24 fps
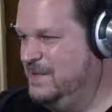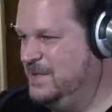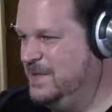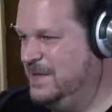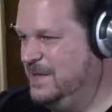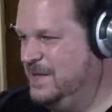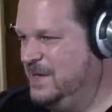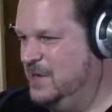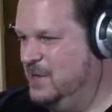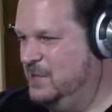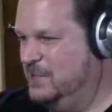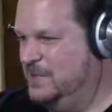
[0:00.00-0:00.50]
And
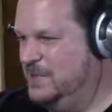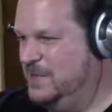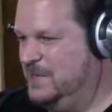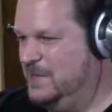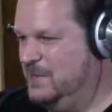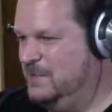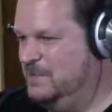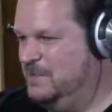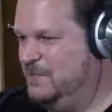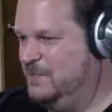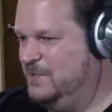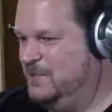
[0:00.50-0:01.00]
that'll be
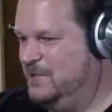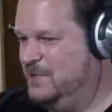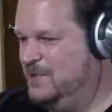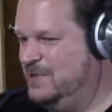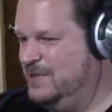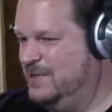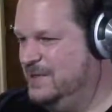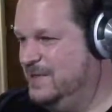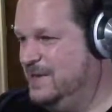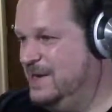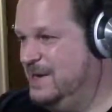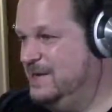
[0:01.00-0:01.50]
helpful.
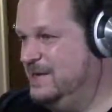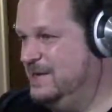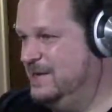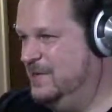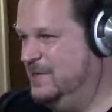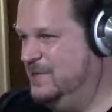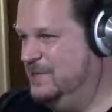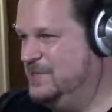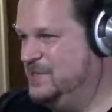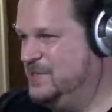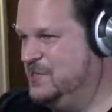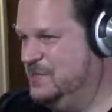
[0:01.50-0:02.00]
That guy
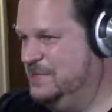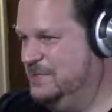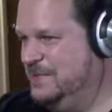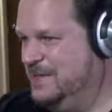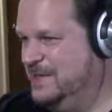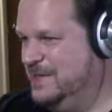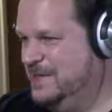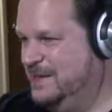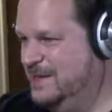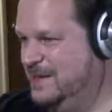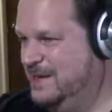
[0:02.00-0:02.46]
almost hit me.